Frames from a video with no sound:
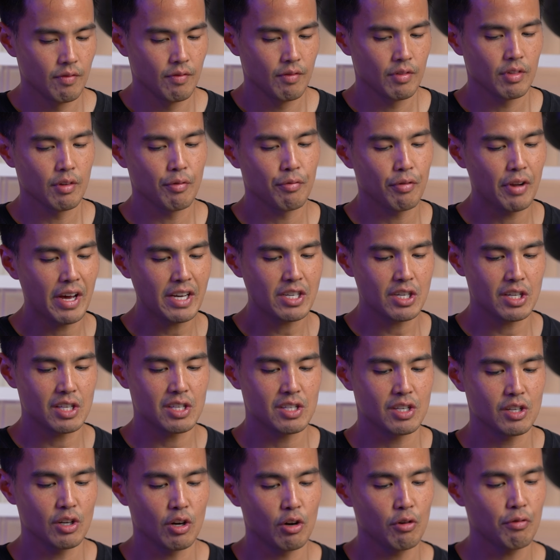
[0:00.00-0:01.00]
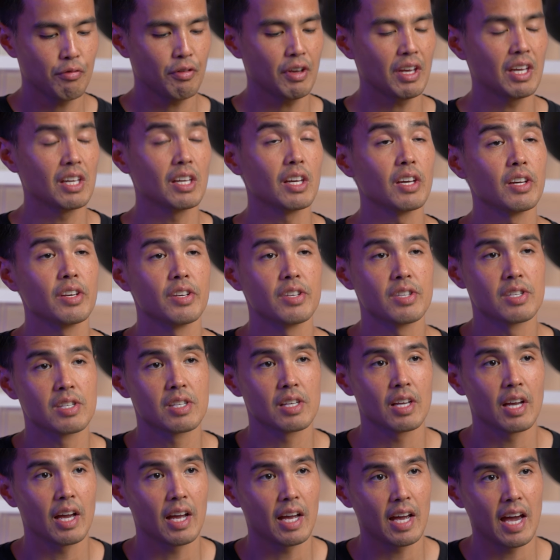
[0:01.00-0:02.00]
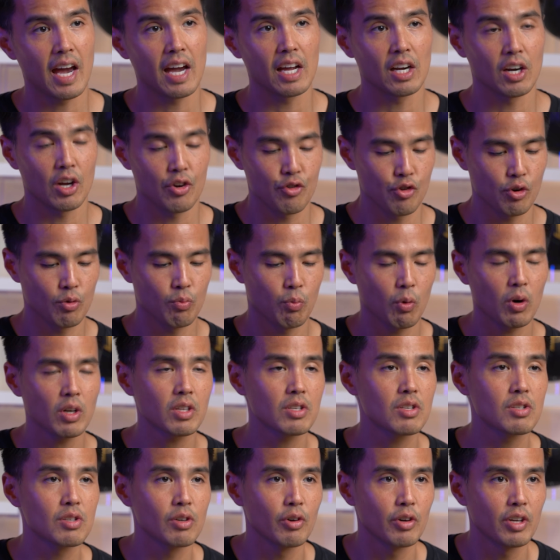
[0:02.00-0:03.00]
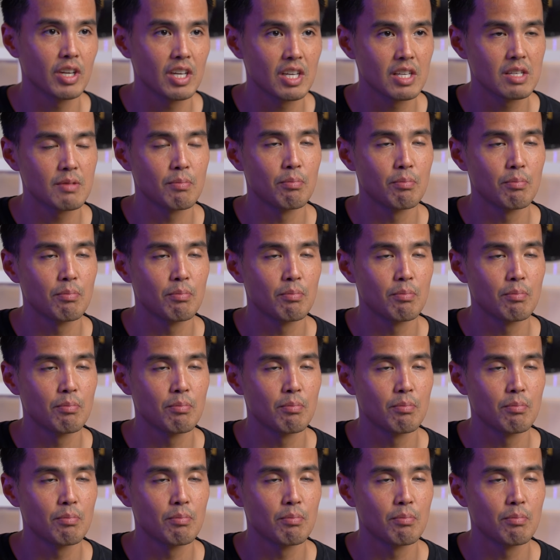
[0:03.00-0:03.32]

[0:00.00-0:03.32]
The flash itself is 800 watts, so it is